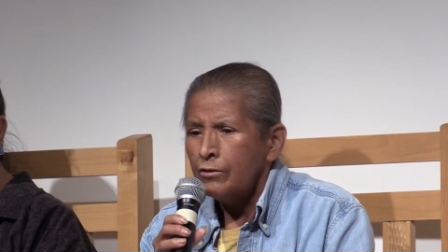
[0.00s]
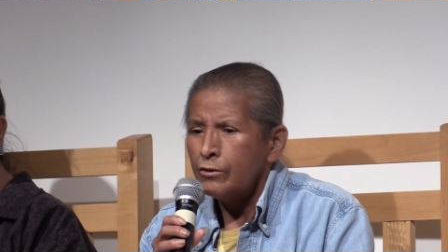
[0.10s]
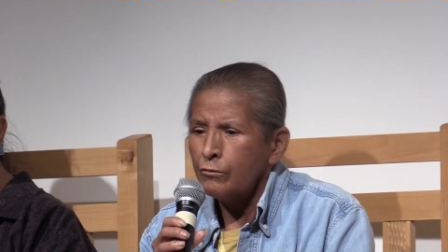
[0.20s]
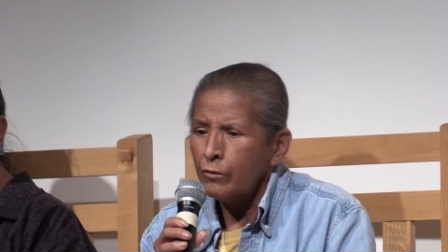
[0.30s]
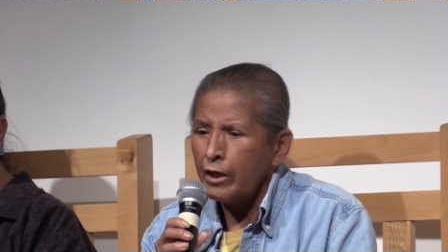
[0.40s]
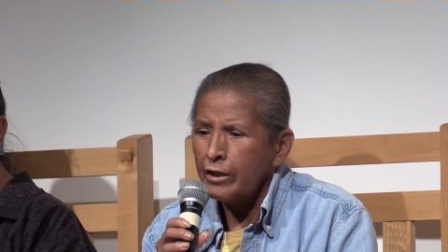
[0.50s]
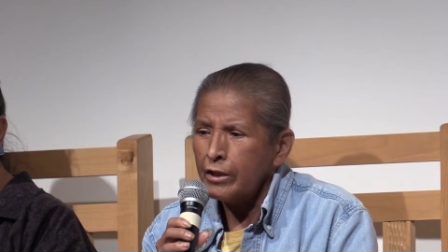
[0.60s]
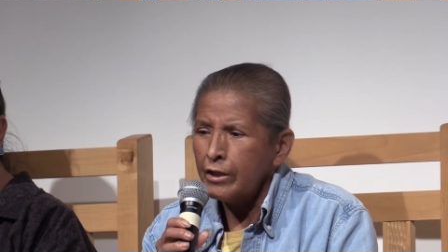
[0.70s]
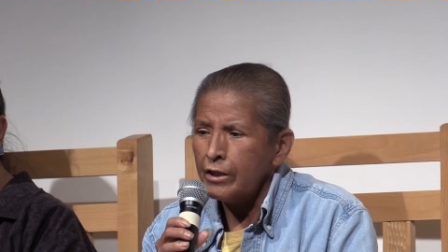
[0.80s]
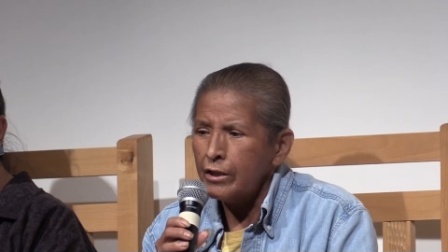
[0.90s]
to rake
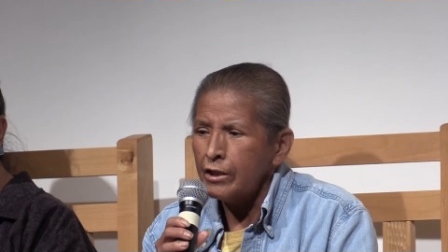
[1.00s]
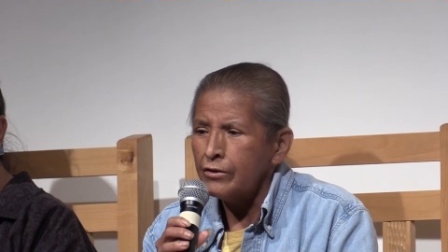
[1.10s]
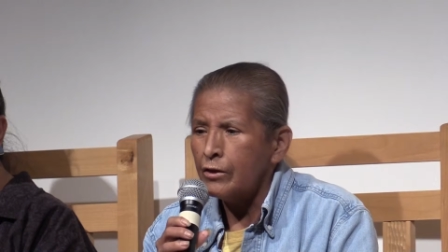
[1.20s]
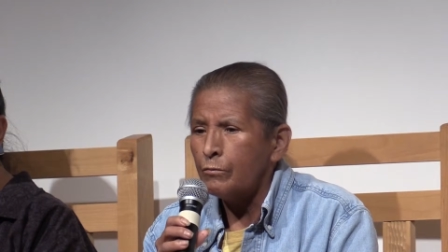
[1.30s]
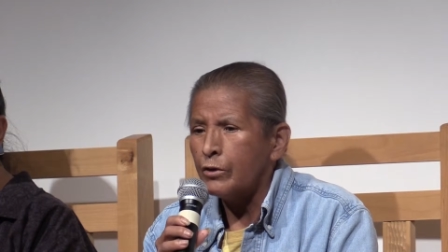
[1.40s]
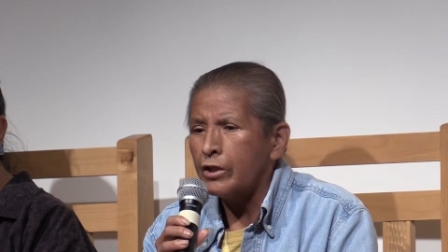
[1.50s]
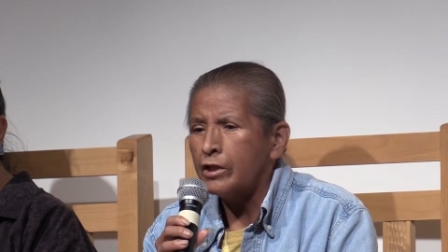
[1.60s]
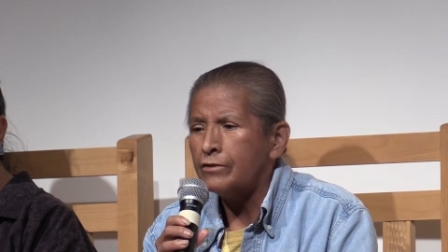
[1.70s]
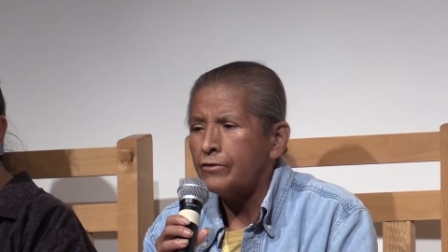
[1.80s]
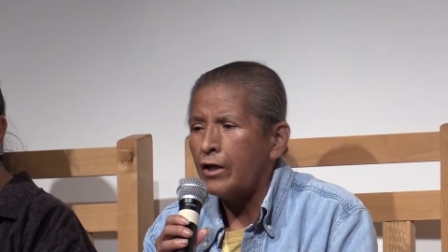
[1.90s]
it, and then bring
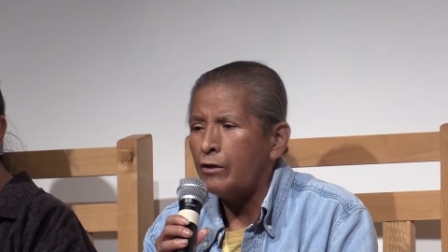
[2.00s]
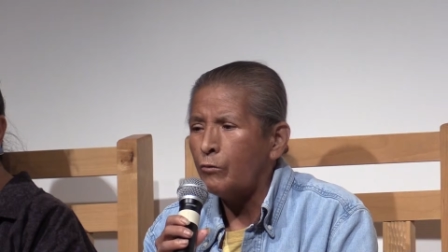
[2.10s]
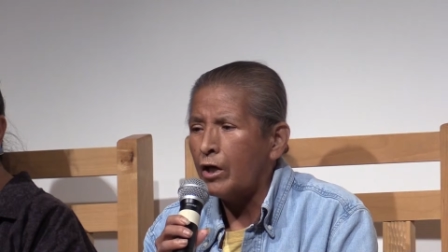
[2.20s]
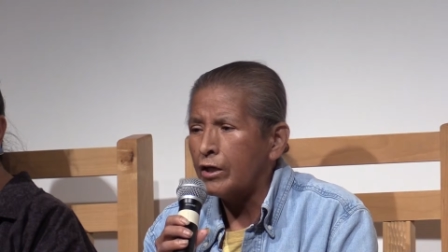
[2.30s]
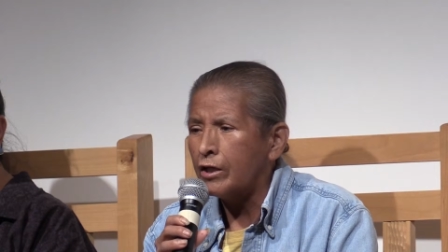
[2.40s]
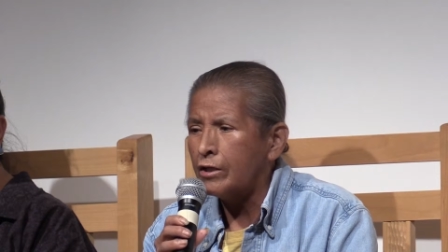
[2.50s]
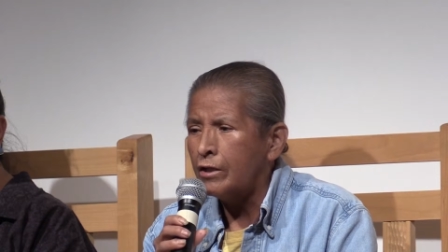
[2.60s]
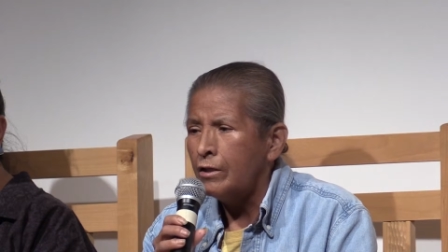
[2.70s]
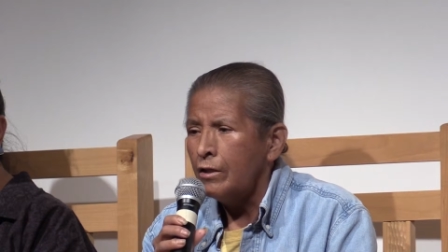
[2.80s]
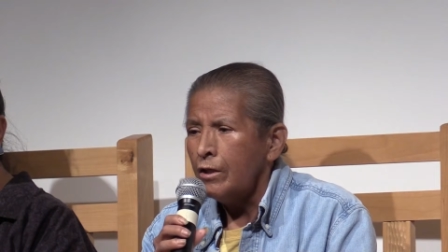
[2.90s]
his hay
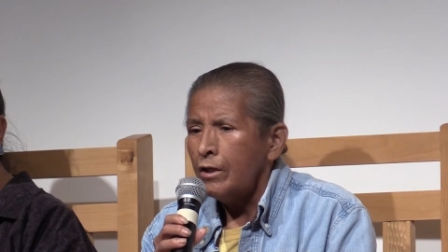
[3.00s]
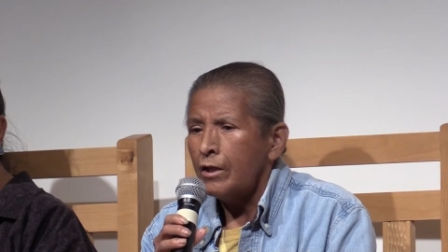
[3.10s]
wagon